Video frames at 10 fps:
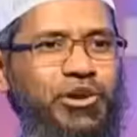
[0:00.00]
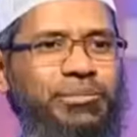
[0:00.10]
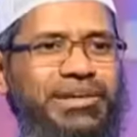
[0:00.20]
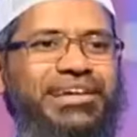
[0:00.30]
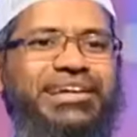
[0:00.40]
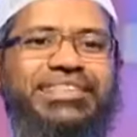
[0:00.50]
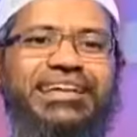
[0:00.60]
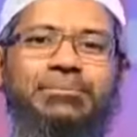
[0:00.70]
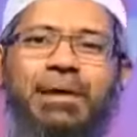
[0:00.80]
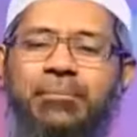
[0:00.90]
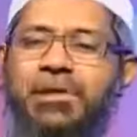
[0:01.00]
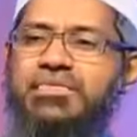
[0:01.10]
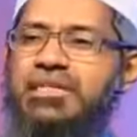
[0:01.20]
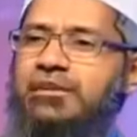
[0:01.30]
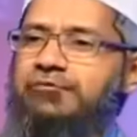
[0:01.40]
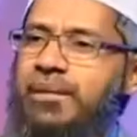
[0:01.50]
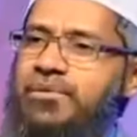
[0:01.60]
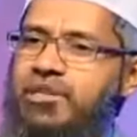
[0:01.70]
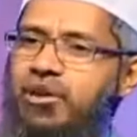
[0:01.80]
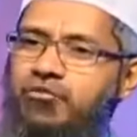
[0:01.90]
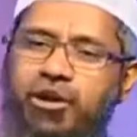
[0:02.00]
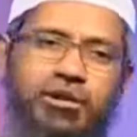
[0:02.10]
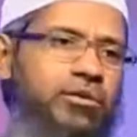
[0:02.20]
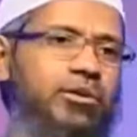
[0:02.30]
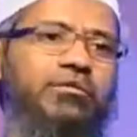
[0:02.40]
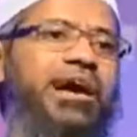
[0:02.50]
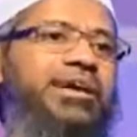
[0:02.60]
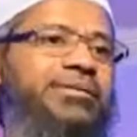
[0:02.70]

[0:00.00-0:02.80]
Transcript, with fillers: and told me that the Bible says Ephraim is son of God. No,